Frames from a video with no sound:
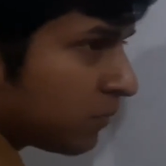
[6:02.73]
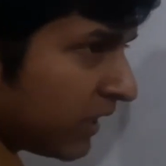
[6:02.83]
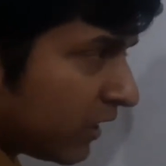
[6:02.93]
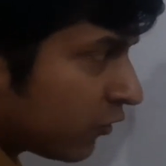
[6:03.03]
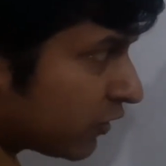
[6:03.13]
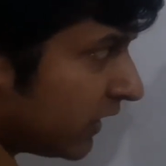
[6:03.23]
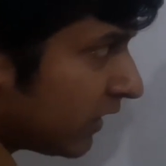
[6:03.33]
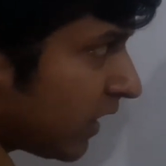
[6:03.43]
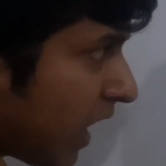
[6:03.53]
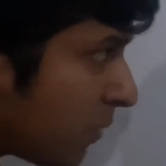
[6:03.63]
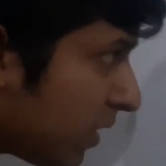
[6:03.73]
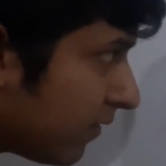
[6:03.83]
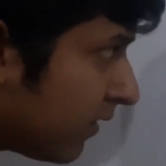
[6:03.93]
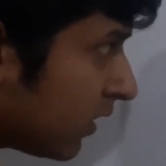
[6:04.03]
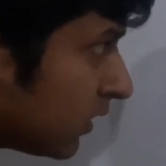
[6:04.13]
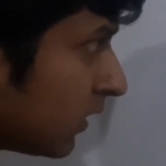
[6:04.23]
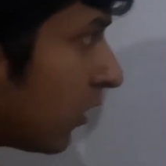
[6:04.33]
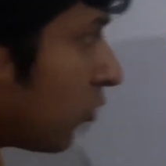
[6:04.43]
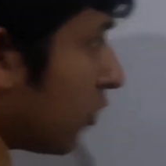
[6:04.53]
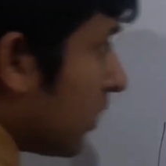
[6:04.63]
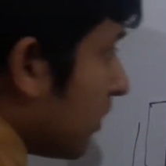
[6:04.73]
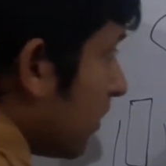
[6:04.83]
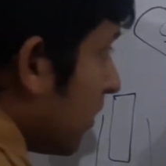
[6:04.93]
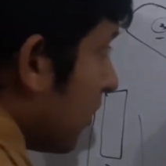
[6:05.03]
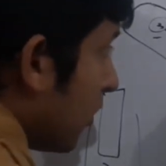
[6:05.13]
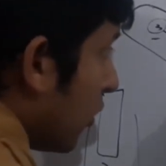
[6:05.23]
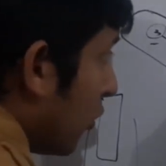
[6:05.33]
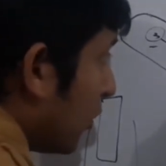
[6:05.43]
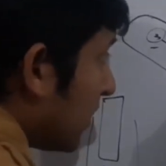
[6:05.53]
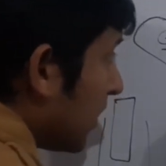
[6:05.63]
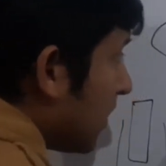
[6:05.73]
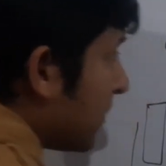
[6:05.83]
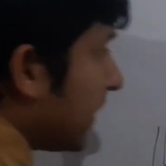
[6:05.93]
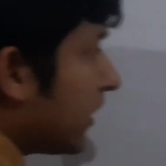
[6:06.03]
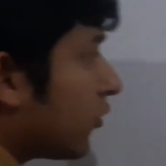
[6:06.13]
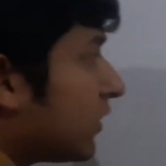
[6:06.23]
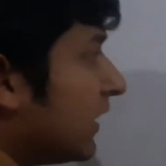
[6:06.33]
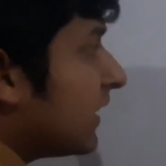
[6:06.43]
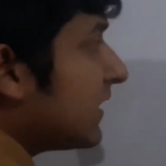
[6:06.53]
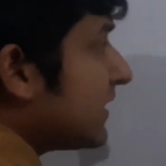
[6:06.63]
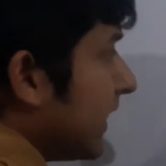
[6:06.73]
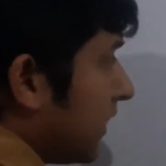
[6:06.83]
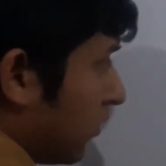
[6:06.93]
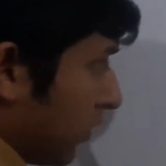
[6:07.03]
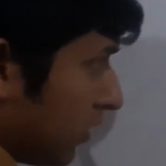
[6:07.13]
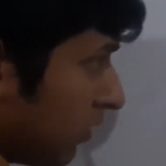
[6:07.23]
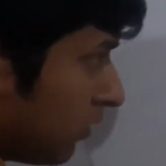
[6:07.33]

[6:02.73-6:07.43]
prerequisite above the node whose prerequisite is that node.